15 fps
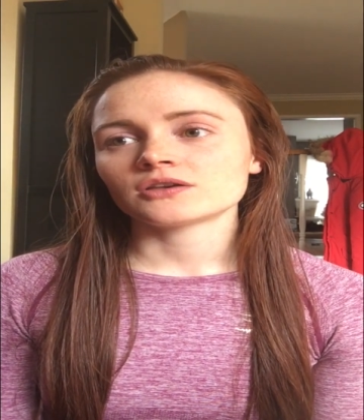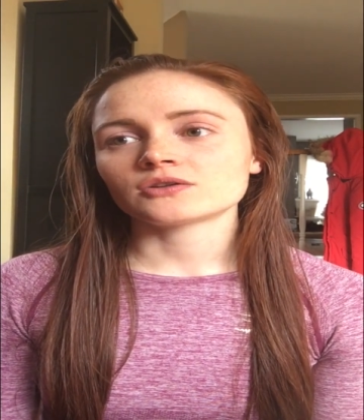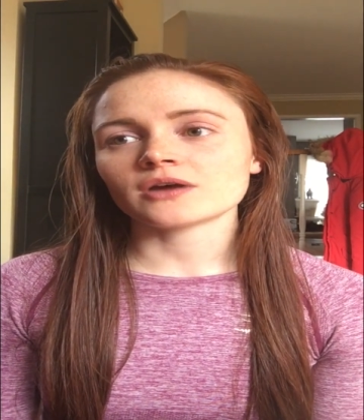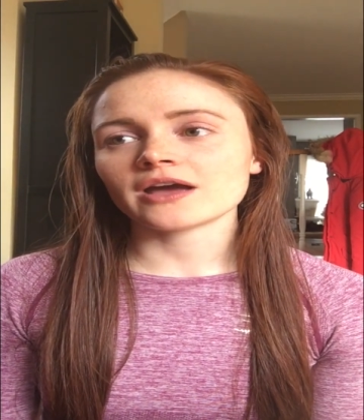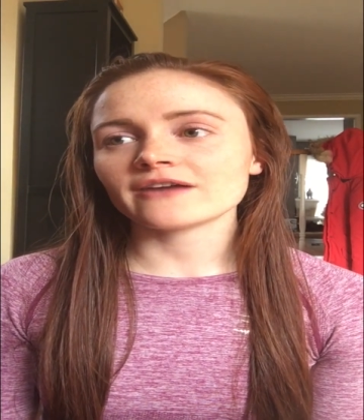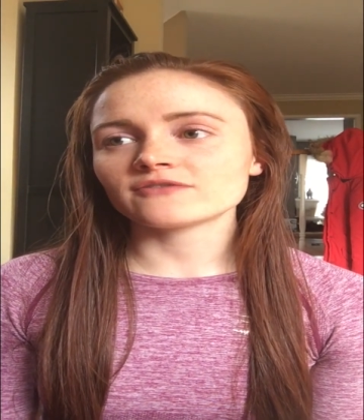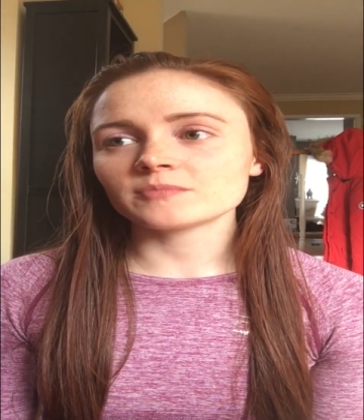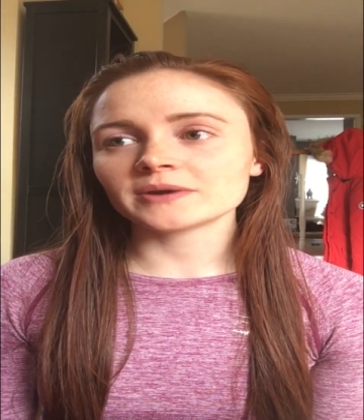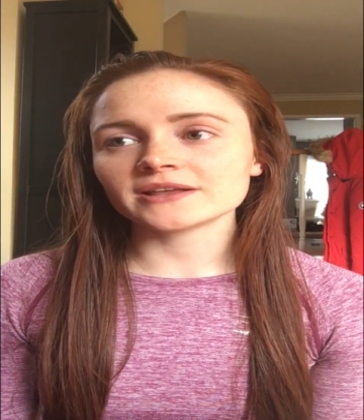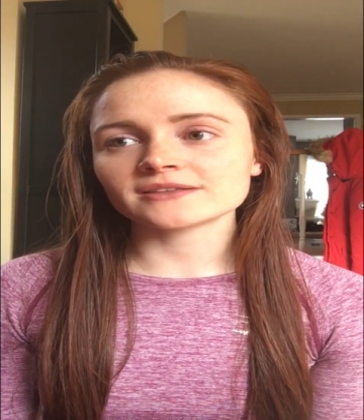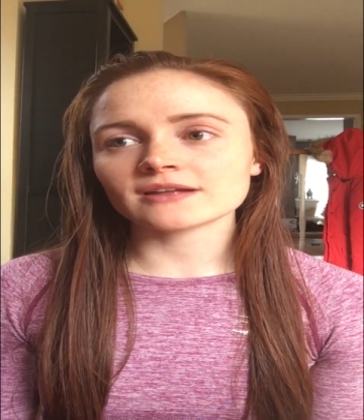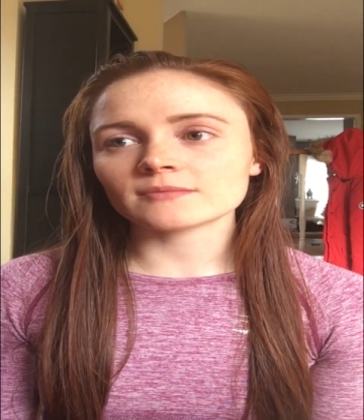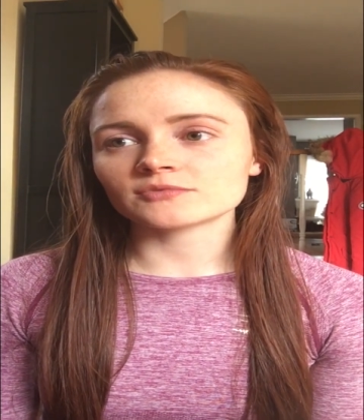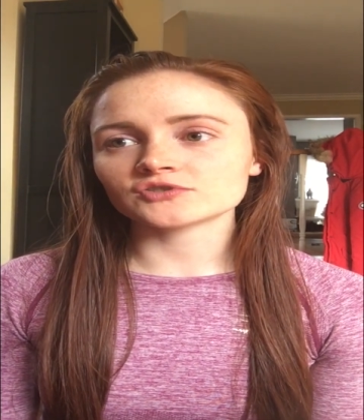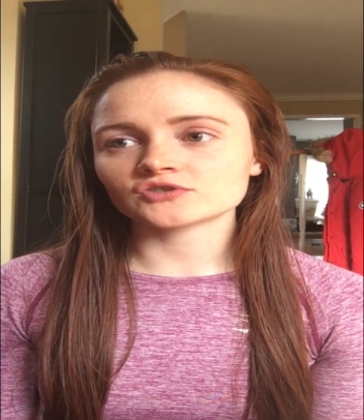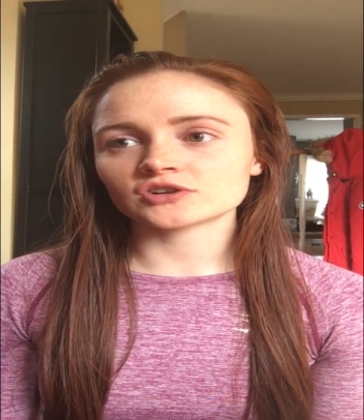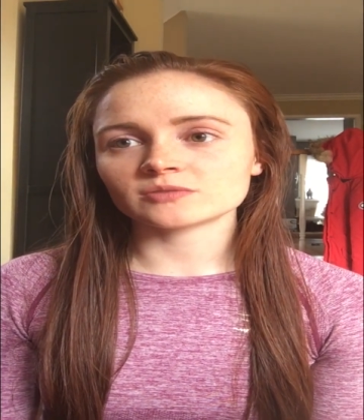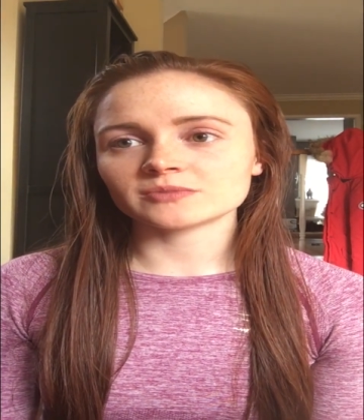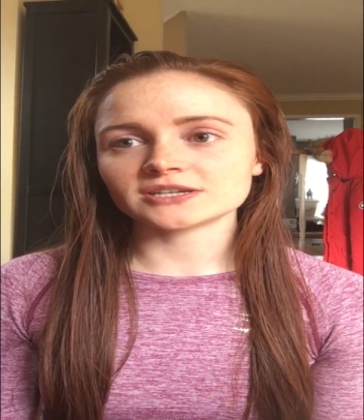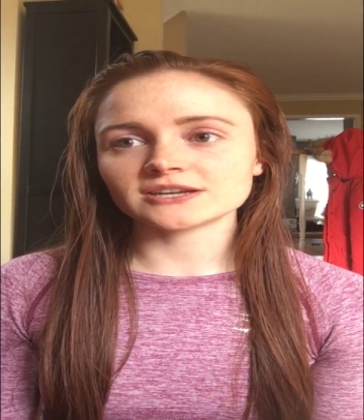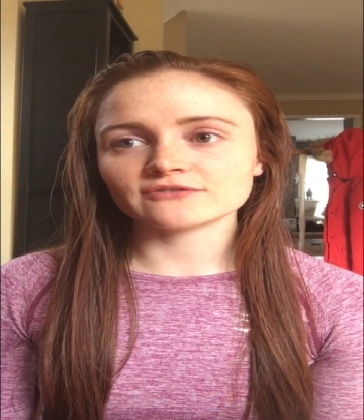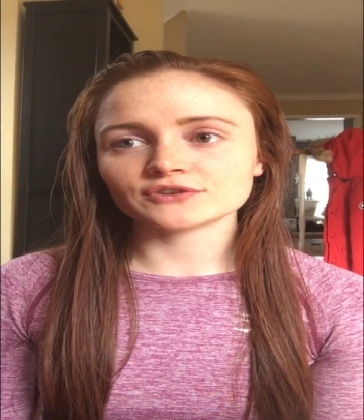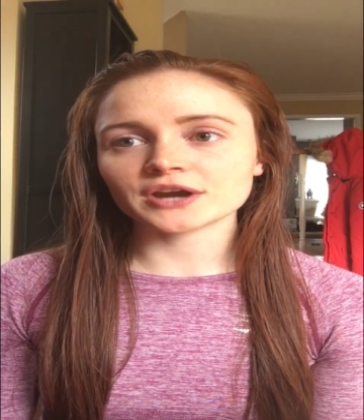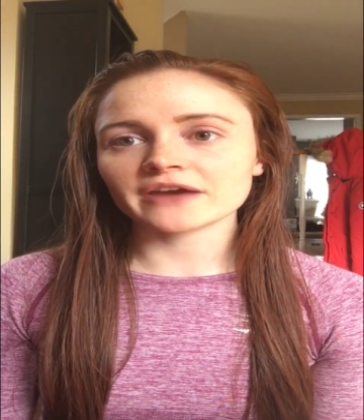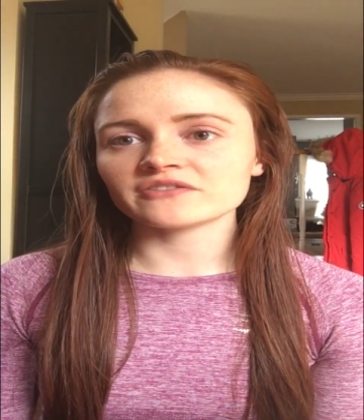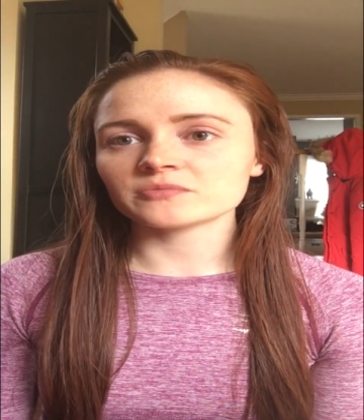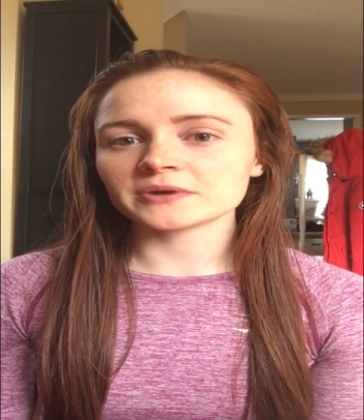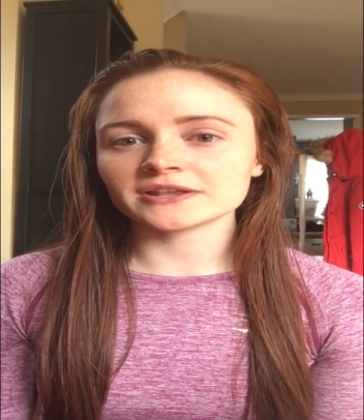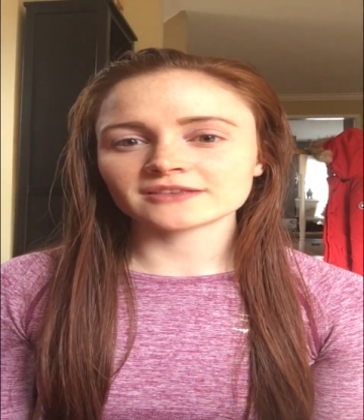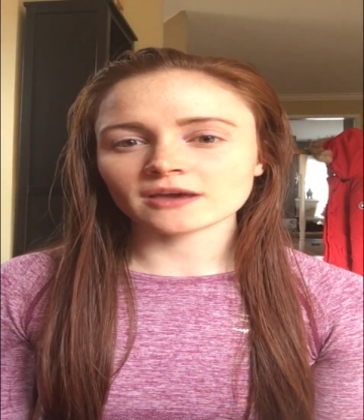everybody's numbers are going to be different.
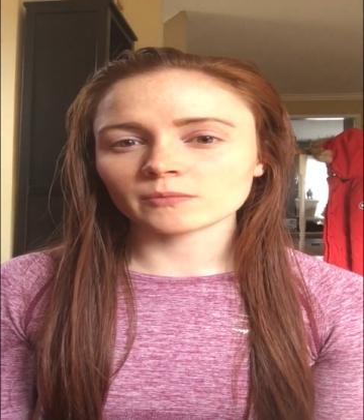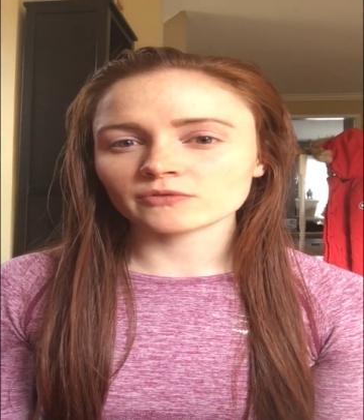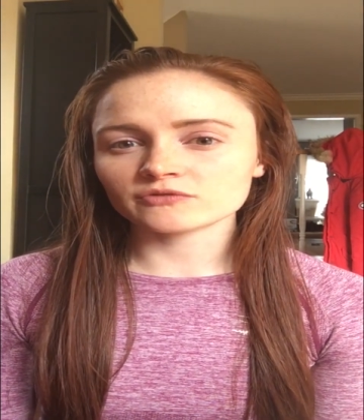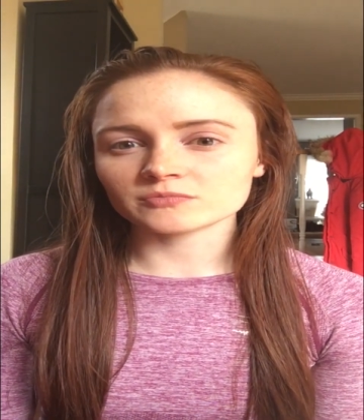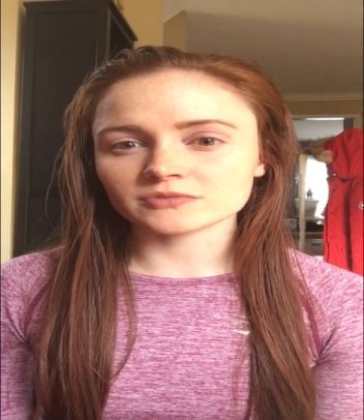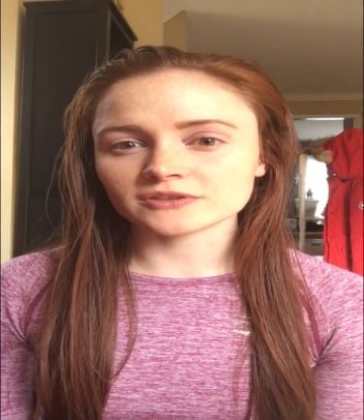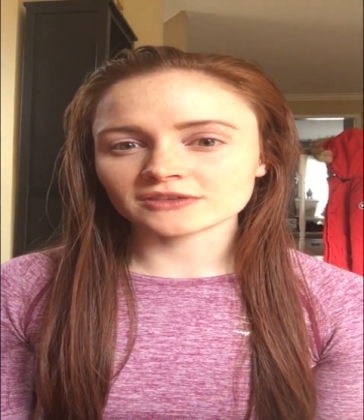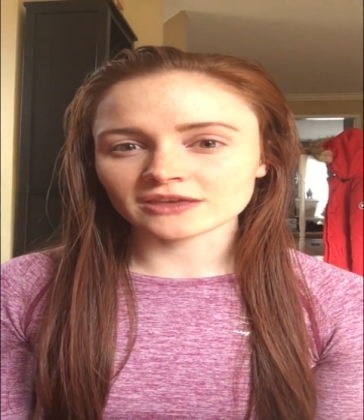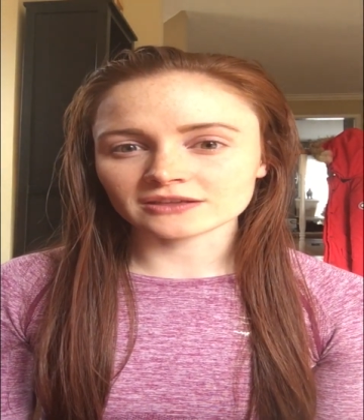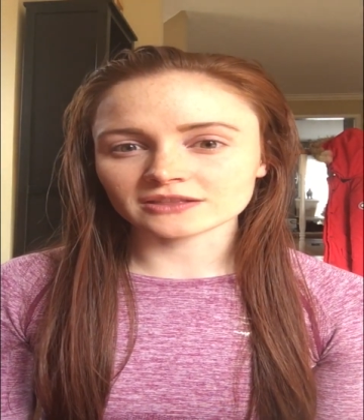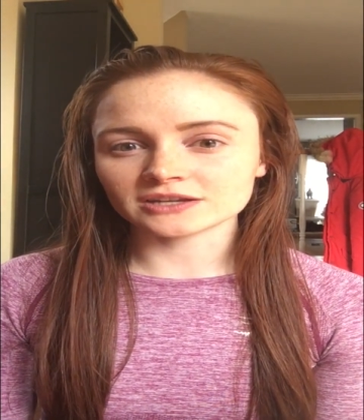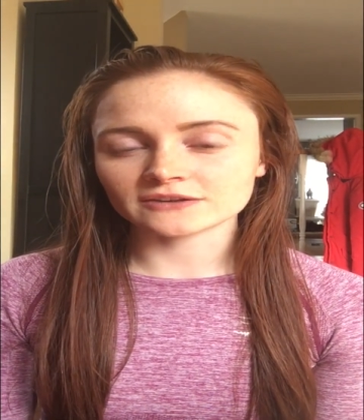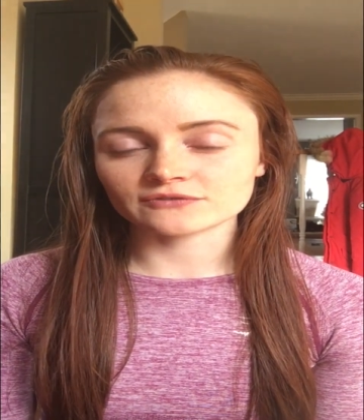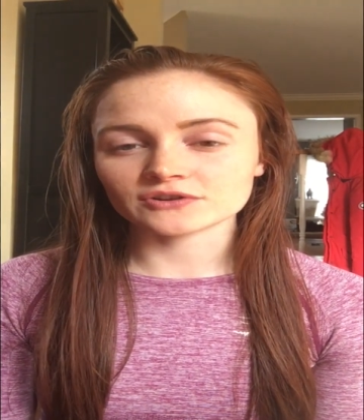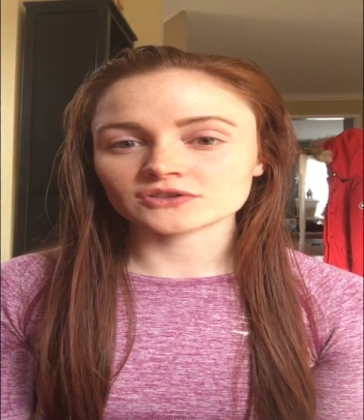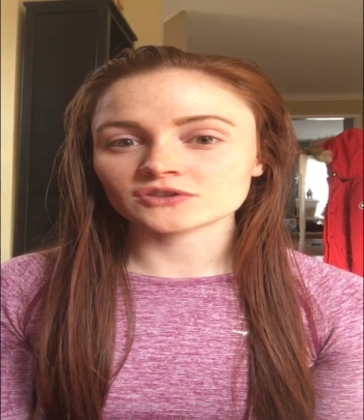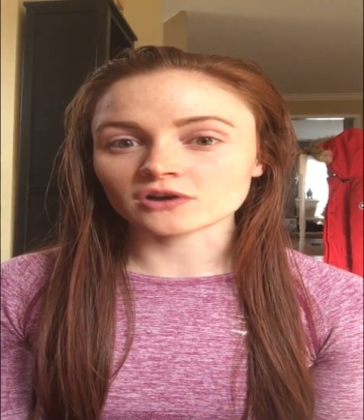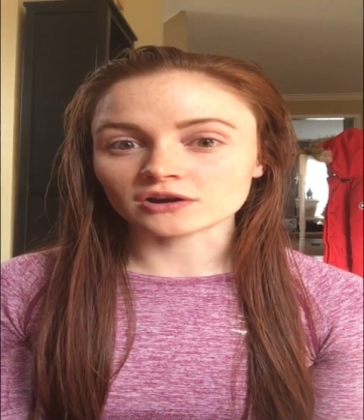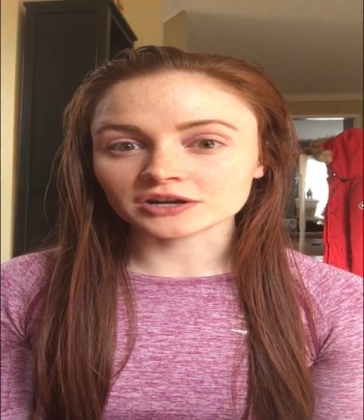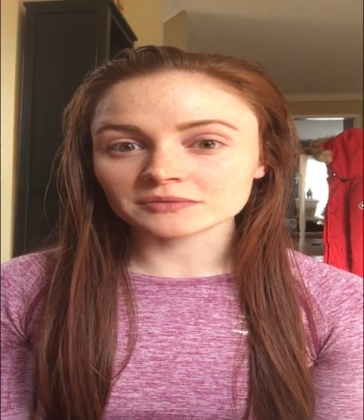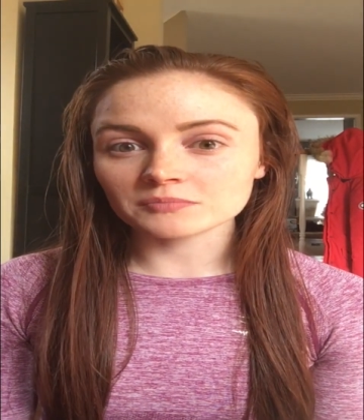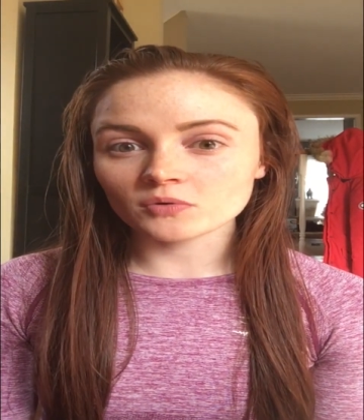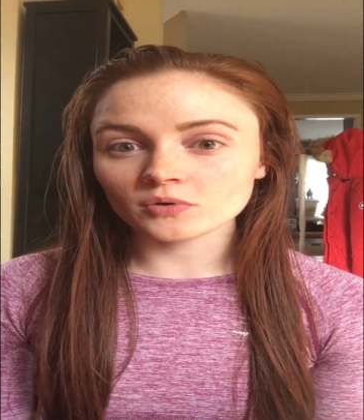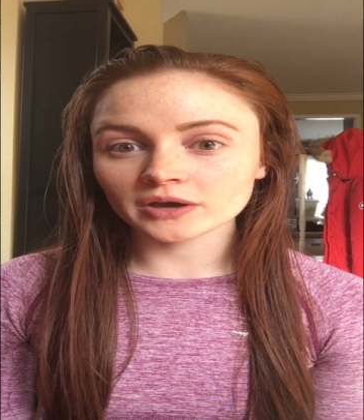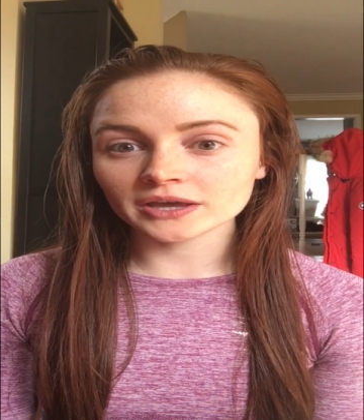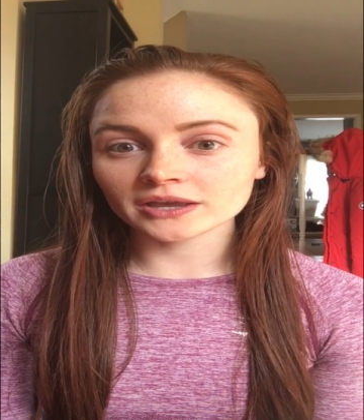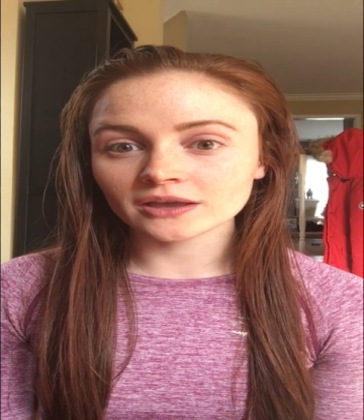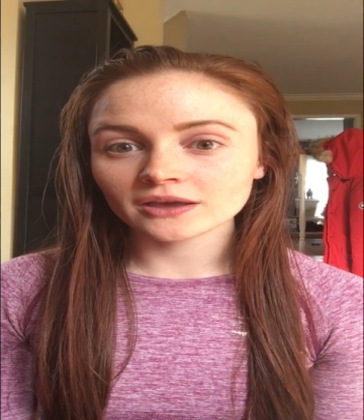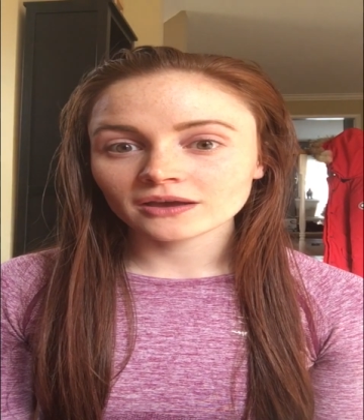Everybody's coming from a slightly different starting point,